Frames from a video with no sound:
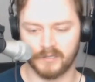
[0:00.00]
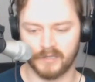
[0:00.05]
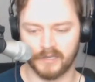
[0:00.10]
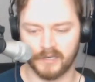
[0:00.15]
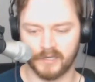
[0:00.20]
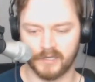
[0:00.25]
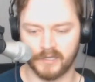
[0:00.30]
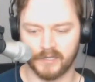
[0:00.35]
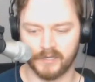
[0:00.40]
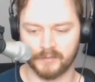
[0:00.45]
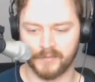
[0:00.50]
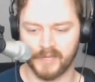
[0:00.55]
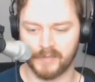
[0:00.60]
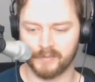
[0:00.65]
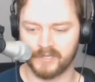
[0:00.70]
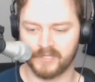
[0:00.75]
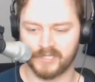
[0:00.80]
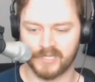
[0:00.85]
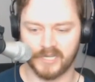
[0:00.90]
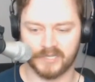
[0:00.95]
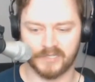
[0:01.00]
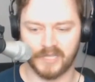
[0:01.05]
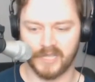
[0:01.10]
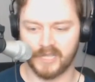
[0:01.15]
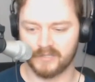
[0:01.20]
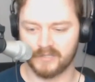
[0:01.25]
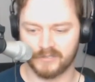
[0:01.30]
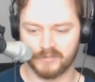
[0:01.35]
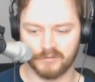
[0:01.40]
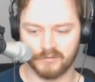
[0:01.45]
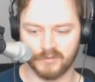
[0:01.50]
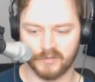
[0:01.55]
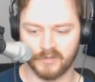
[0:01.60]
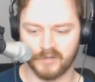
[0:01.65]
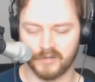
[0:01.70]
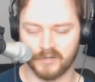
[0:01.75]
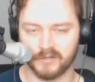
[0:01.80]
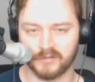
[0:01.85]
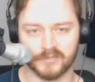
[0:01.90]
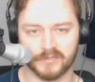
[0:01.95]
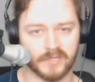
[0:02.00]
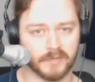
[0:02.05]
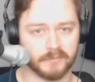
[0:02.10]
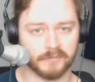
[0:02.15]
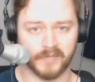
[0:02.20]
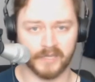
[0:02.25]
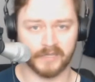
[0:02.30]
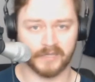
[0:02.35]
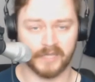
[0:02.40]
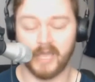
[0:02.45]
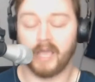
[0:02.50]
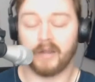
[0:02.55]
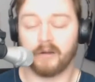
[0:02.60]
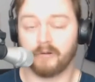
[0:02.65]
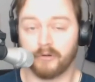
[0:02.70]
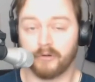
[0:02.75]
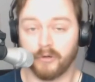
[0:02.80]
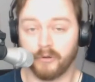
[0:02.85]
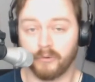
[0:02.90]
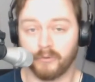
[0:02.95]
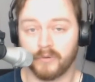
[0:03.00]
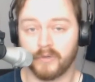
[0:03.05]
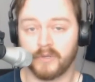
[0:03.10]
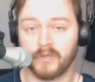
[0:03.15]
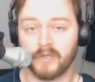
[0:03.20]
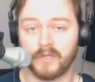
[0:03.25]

JET takes too long or something like that, I don't know.